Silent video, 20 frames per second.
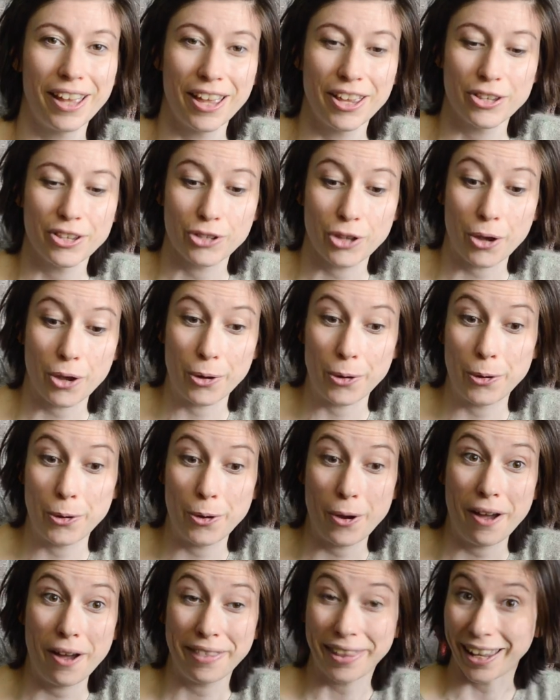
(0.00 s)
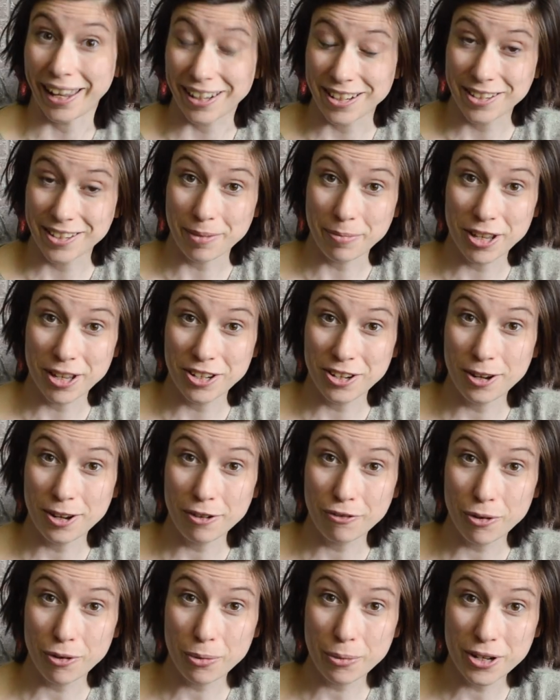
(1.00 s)
So that is something to
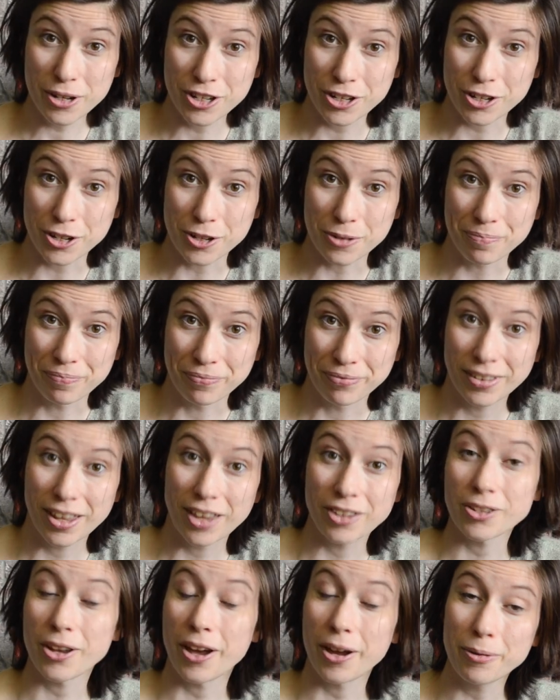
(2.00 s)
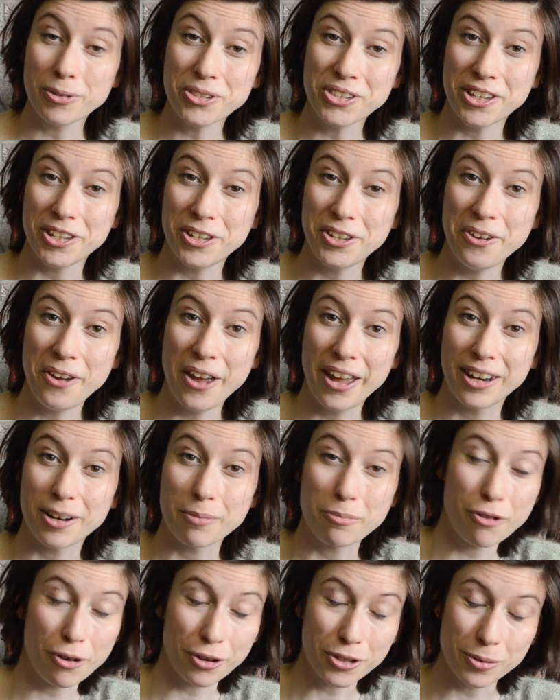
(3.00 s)
look forward to. So I will see you in
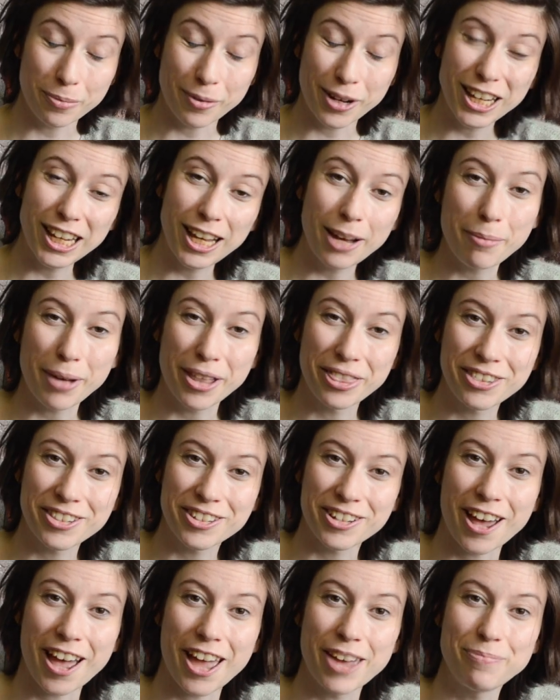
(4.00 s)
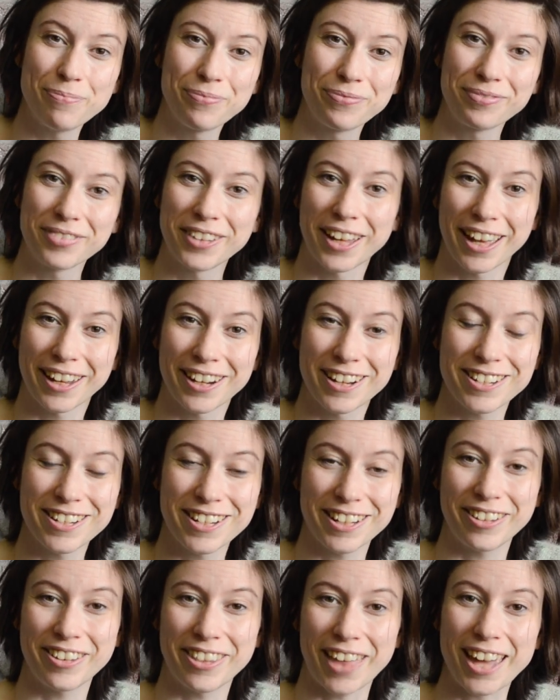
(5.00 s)
approximately a month's time, and
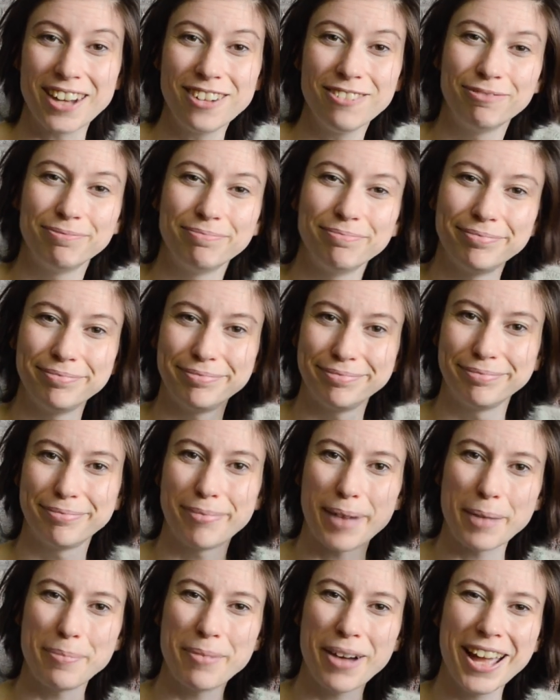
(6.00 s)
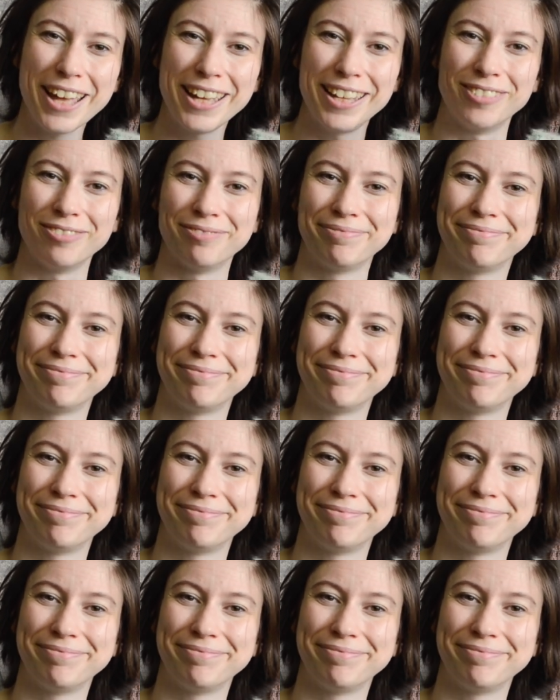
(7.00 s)
until then, bye bye.